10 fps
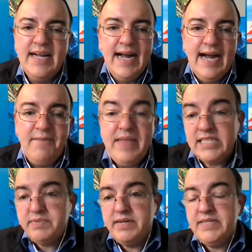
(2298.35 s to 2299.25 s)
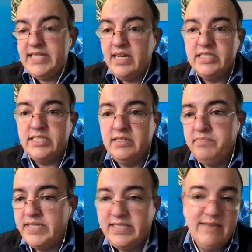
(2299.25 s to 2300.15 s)
That has been a bit challenging.
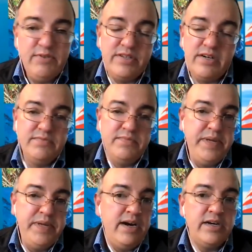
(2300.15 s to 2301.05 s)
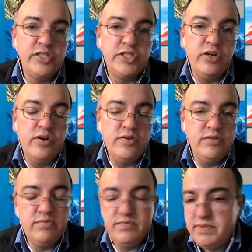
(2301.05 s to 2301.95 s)
Budget levels are beyond our
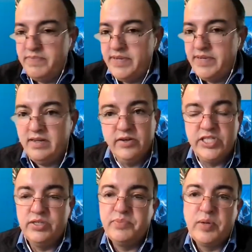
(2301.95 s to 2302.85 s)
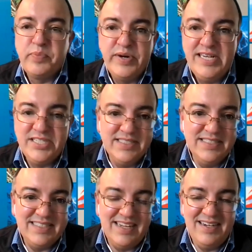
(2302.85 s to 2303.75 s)
control, depend on congressional
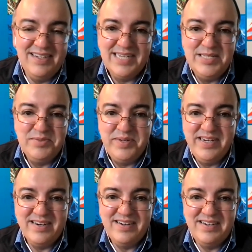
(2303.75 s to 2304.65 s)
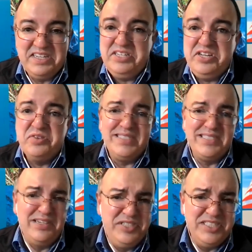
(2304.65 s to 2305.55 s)
appropriations. A lot of times we are on continuing
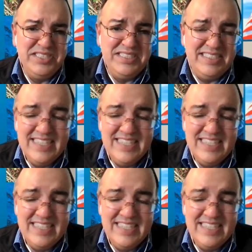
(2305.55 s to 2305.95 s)
resolutions.